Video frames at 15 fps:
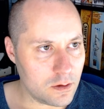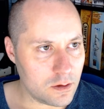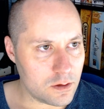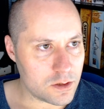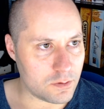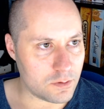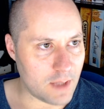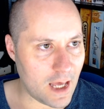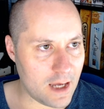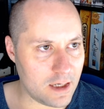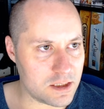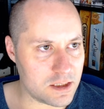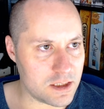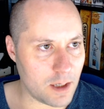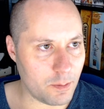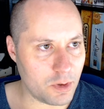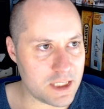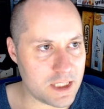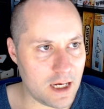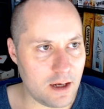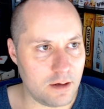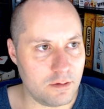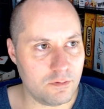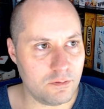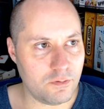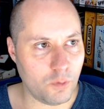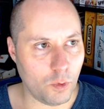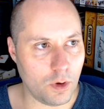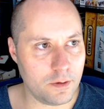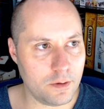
So that is number 10, Fort.